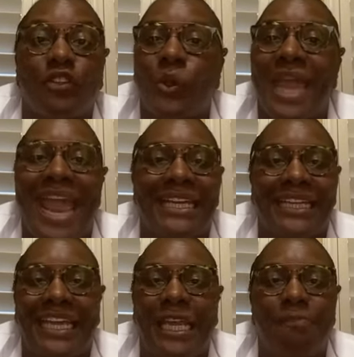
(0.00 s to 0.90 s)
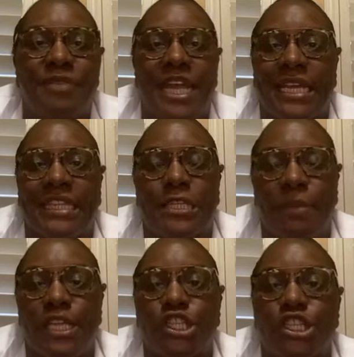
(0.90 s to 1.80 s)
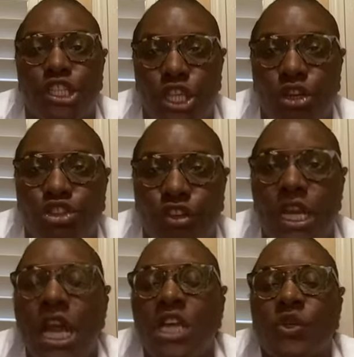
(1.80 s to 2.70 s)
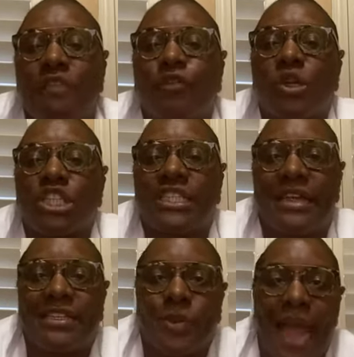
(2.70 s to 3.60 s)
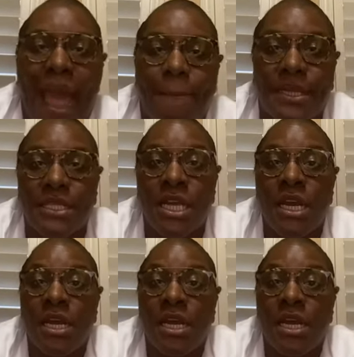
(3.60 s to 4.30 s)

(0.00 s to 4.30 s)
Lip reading: You can't keep taking these patients to surgery. So unfortunately, that's what happens.